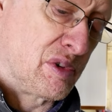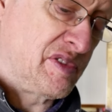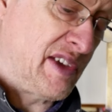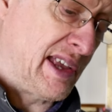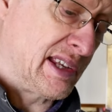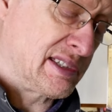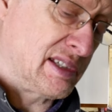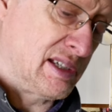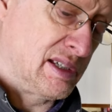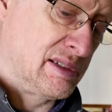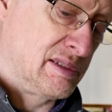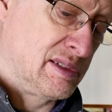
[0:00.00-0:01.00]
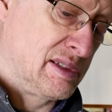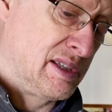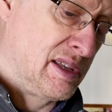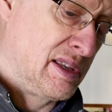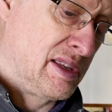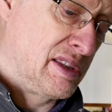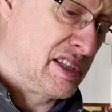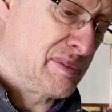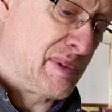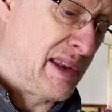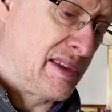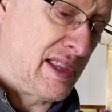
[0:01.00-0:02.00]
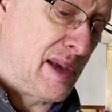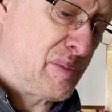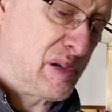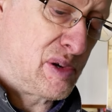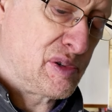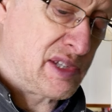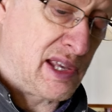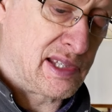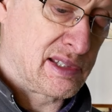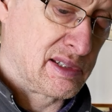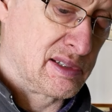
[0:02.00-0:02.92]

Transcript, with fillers: affect the speed of that process.